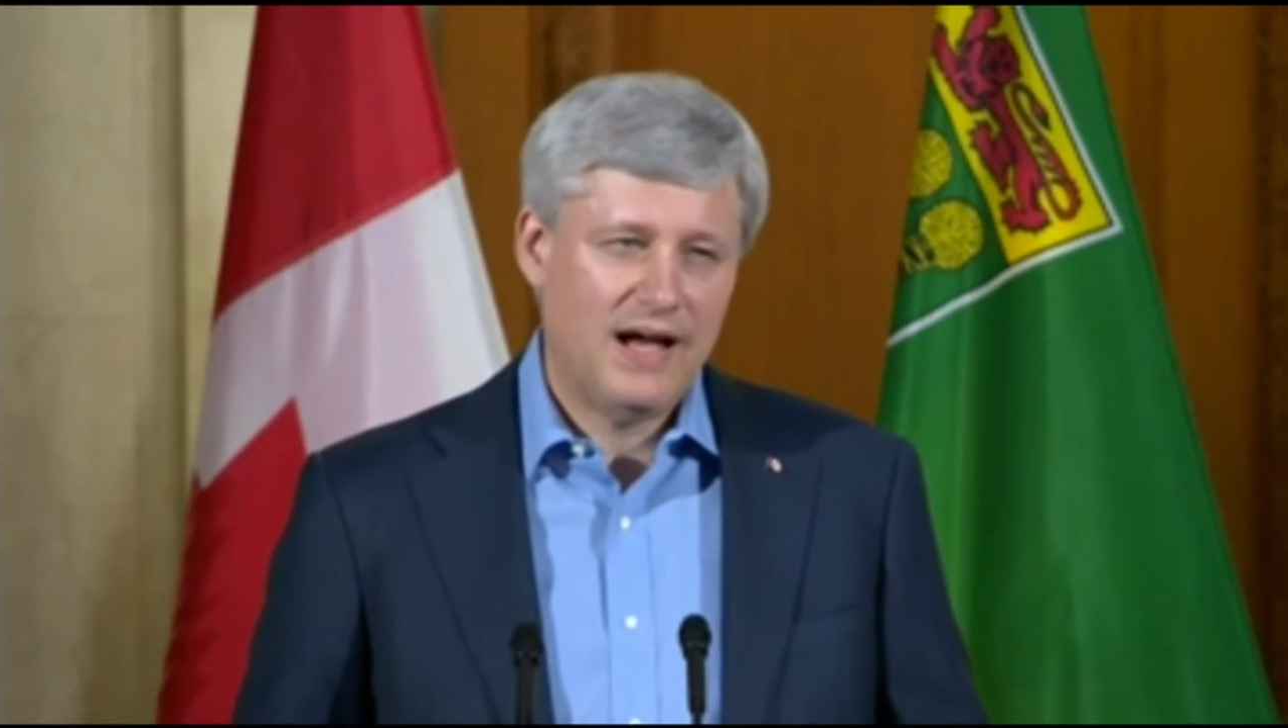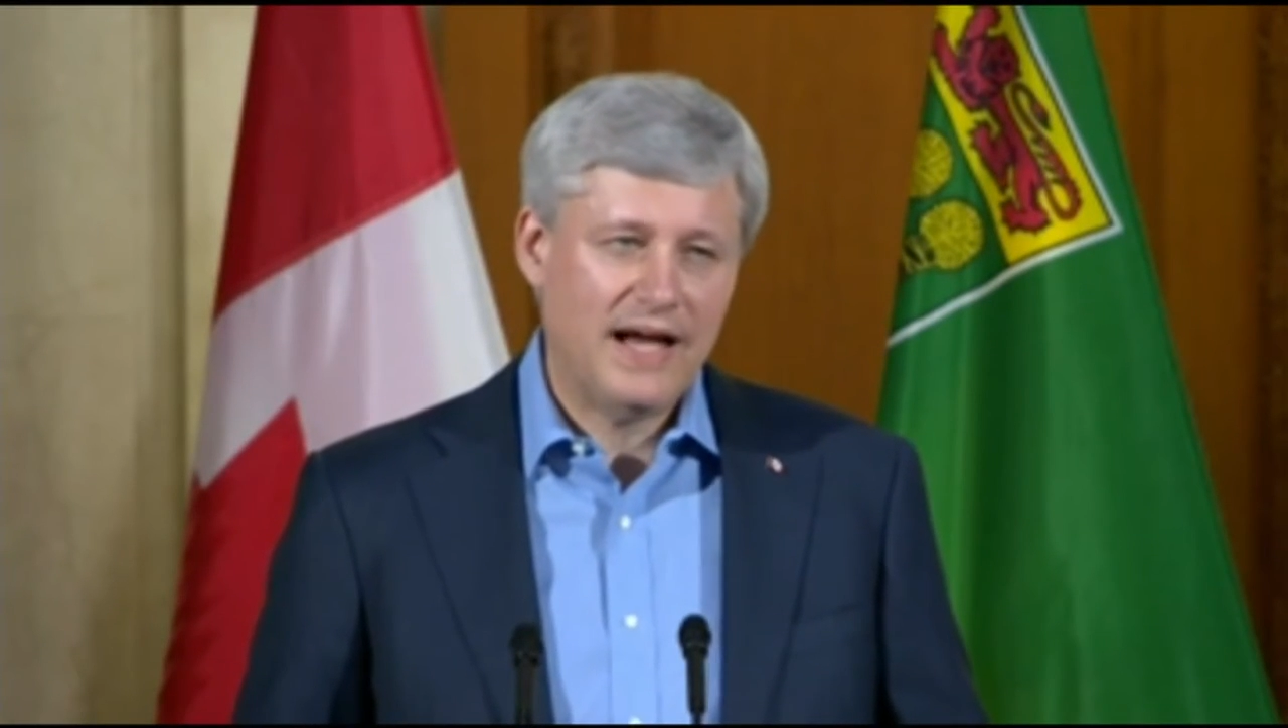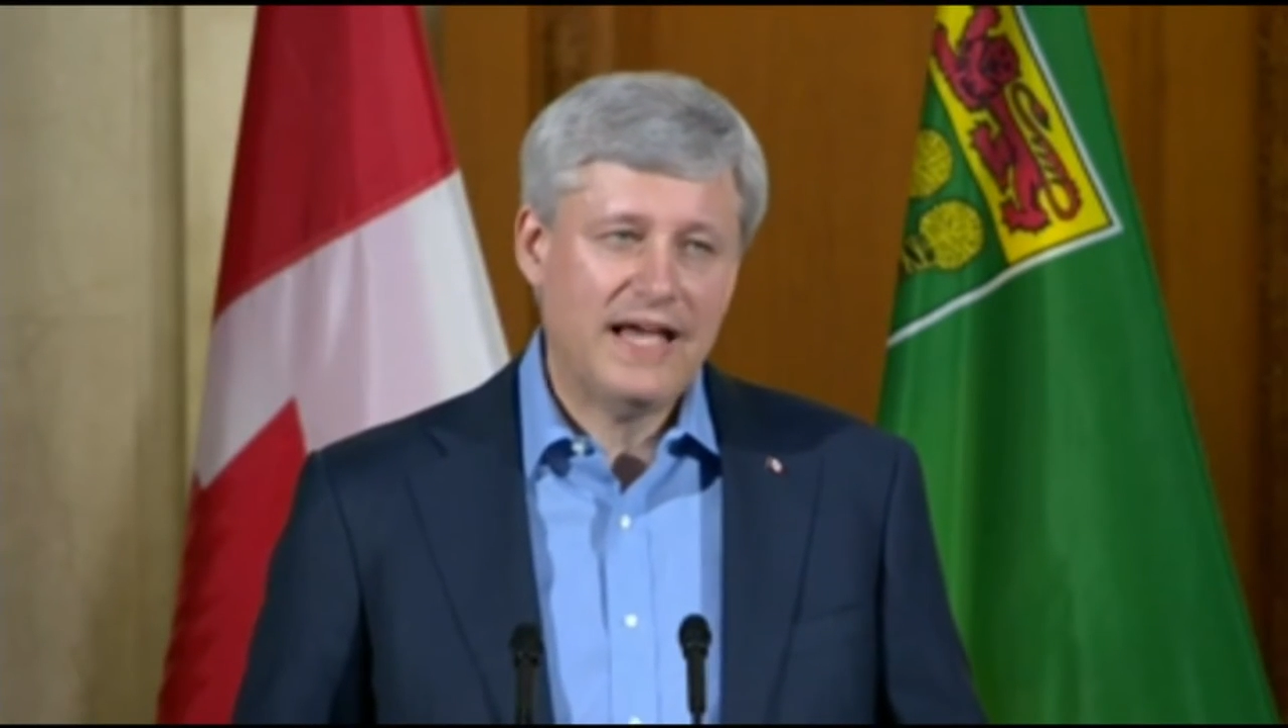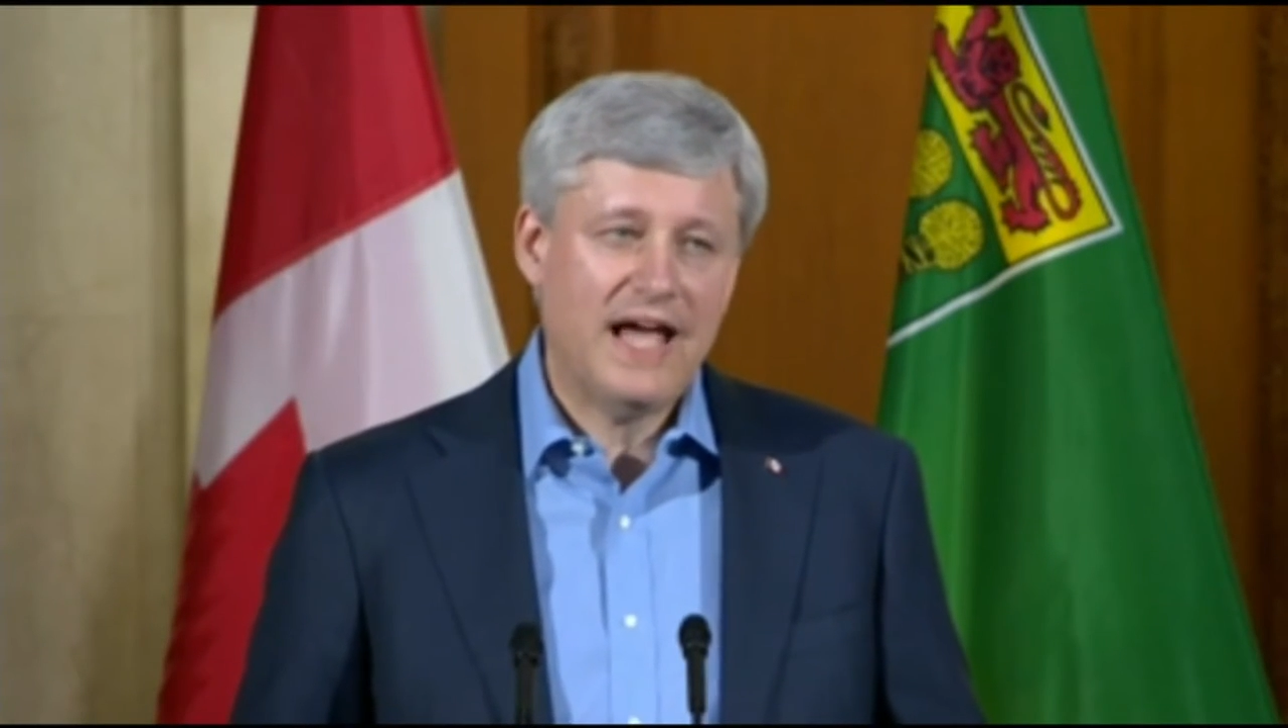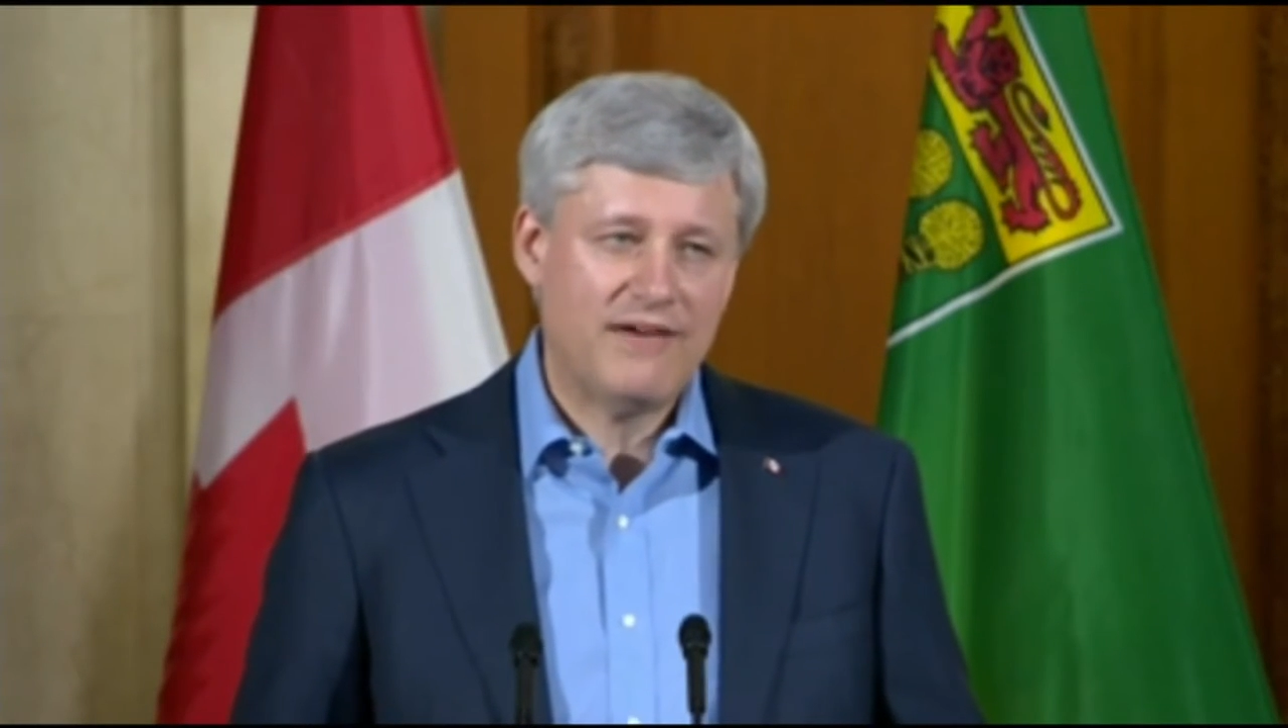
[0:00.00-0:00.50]

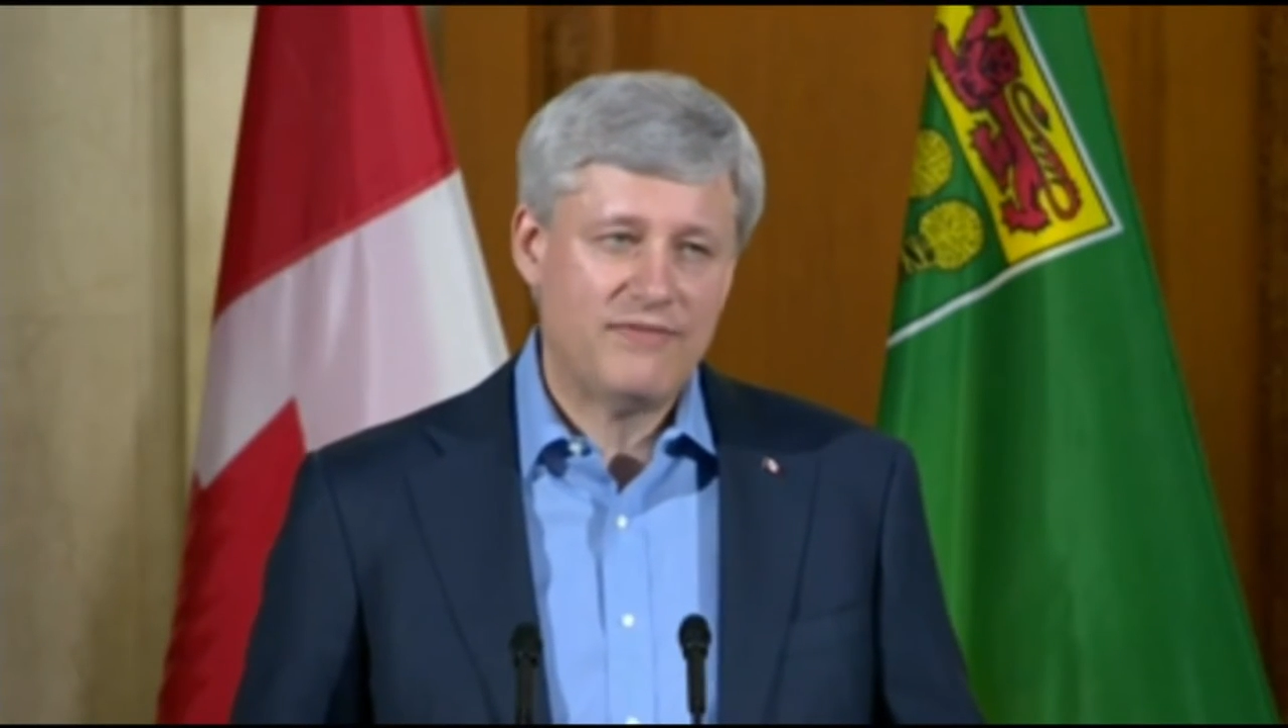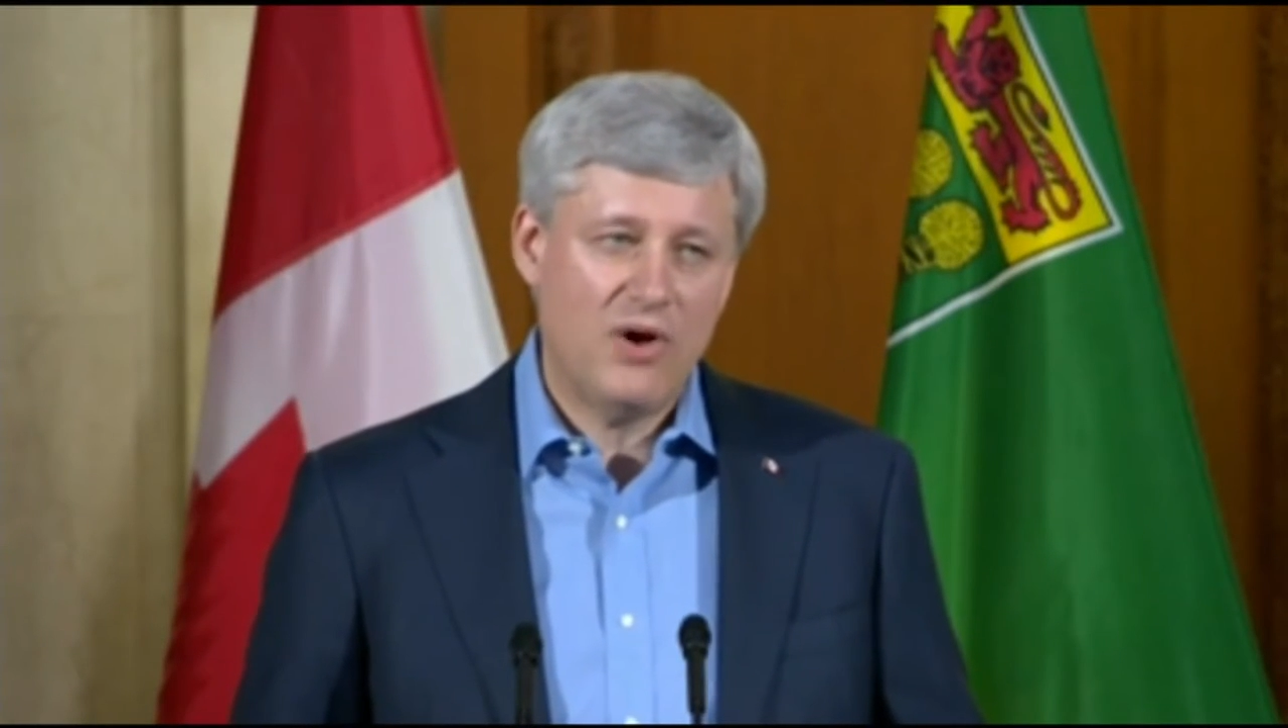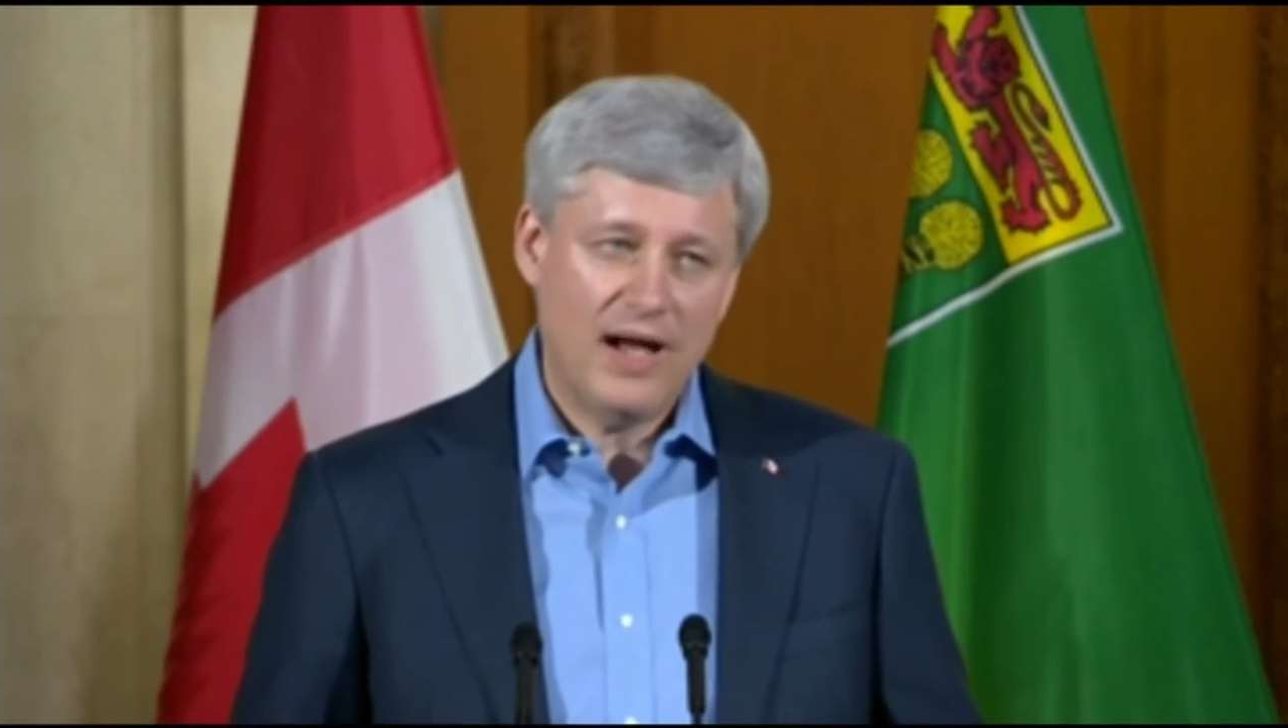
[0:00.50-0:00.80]
I have